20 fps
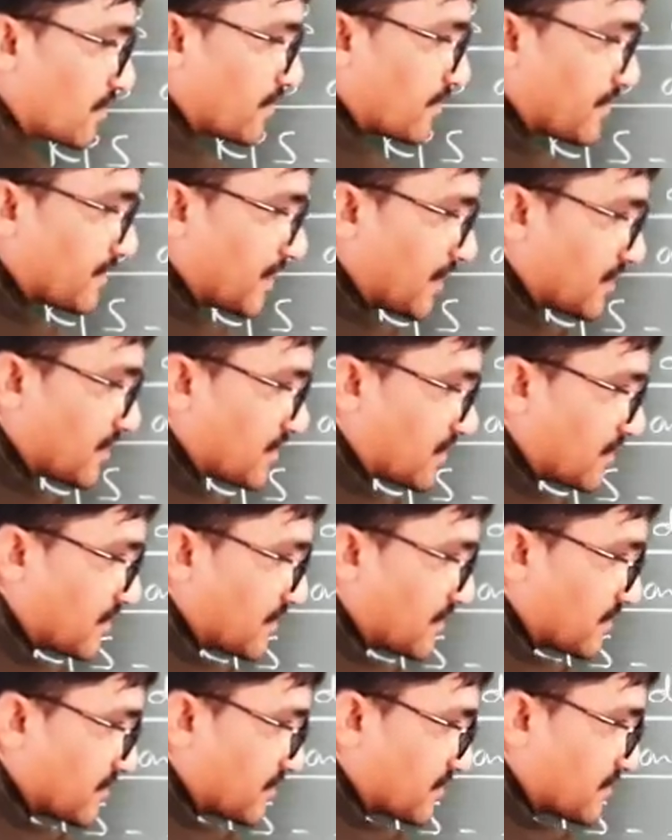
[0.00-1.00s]
that
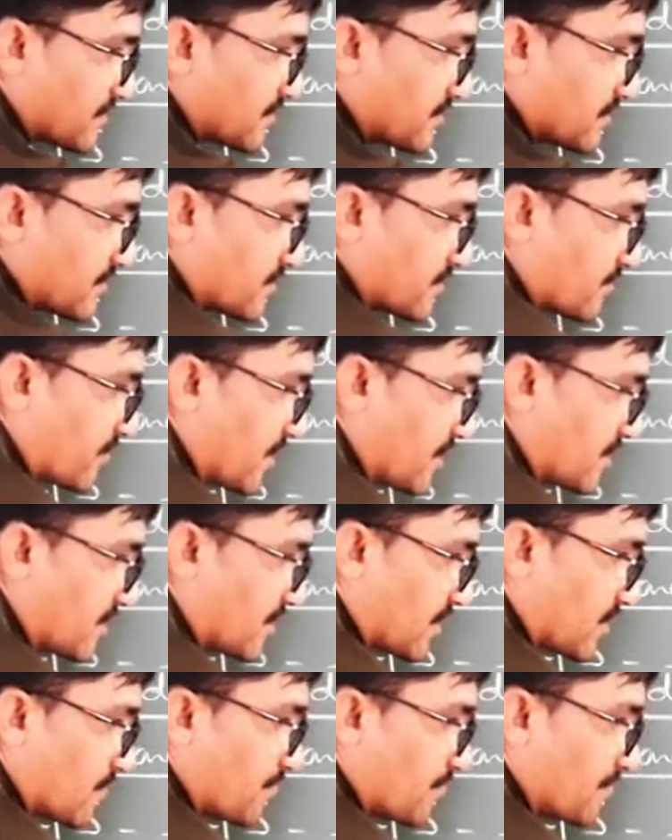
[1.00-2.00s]
when
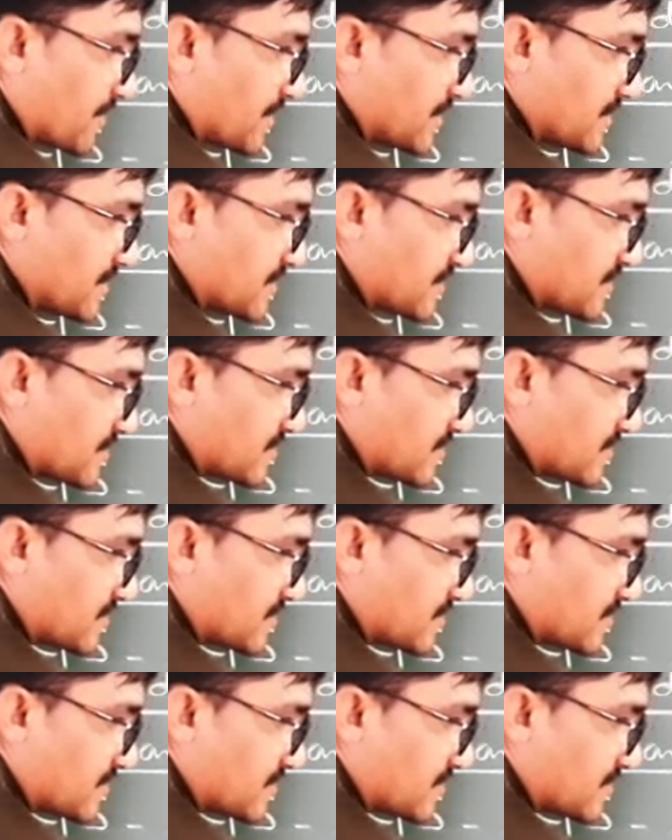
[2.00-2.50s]
the company's